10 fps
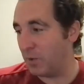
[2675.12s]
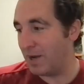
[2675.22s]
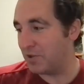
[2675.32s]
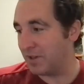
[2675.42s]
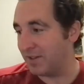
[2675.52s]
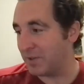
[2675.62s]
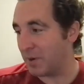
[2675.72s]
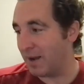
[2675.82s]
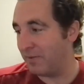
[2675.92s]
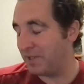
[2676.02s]
question. So
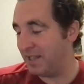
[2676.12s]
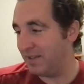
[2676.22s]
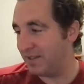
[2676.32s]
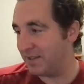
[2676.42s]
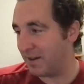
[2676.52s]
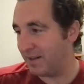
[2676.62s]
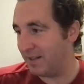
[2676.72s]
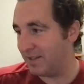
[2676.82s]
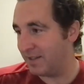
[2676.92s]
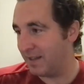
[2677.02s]
I've seen
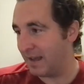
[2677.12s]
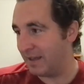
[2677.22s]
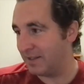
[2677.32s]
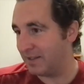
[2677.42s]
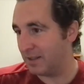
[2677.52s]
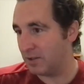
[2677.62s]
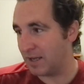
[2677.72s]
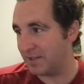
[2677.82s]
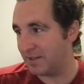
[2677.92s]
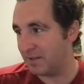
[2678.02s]
studies that
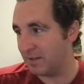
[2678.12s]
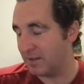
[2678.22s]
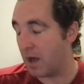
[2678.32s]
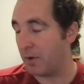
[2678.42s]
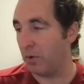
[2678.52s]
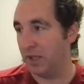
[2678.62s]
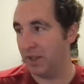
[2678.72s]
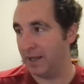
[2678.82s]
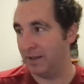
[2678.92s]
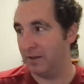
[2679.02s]
suggest not only
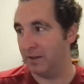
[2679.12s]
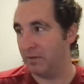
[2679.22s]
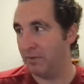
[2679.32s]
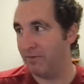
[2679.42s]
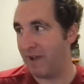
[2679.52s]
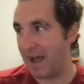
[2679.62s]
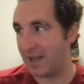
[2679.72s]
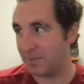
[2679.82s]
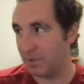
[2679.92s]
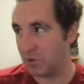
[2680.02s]
that the
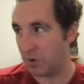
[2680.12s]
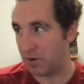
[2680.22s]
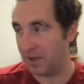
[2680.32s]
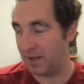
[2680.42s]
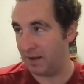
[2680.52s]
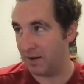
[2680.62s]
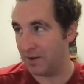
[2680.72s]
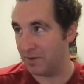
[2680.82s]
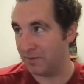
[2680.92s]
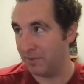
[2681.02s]
vast majority
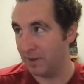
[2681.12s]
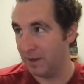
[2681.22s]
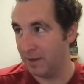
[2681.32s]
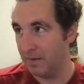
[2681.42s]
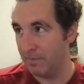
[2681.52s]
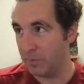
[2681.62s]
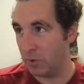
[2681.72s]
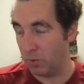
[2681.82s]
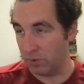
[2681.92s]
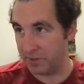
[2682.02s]
of
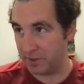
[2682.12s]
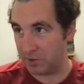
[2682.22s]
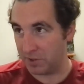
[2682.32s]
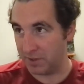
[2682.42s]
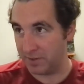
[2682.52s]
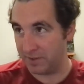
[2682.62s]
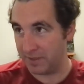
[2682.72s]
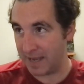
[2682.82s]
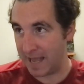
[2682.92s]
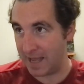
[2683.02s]
Google
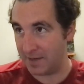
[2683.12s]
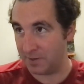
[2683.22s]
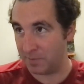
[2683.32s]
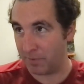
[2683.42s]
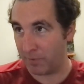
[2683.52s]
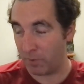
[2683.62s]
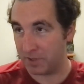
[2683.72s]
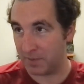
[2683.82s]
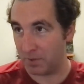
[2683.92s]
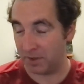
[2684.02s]
searches end before
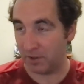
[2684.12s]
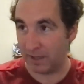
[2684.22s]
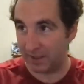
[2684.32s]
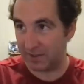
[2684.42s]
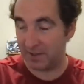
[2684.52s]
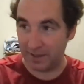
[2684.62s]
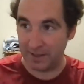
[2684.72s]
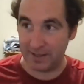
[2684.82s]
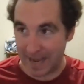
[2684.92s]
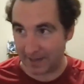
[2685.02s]
someone clicks to the
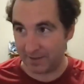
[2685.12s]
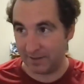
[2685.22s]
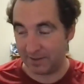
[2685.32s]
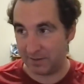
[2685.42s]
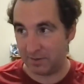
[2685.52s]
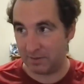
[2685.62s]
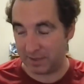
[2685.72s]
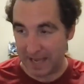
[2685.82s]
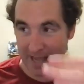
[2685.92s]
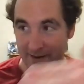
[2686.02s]
next
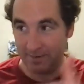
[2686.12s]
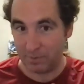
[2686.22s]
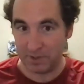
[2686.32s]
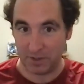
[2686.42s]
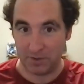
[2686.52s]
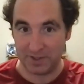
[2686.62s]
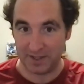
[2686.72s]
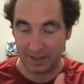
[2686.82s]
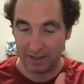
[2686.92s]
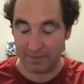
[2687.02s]
10 results,
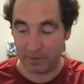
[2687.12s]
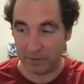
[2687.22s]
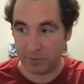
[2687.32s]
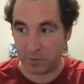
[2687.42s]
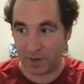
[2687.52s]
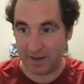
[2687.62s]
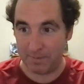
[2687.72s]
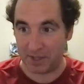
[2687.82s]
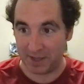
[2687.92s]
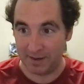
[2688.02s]
like 11 through 20,
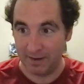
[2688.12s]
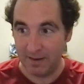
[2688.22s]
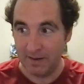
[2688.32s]
but that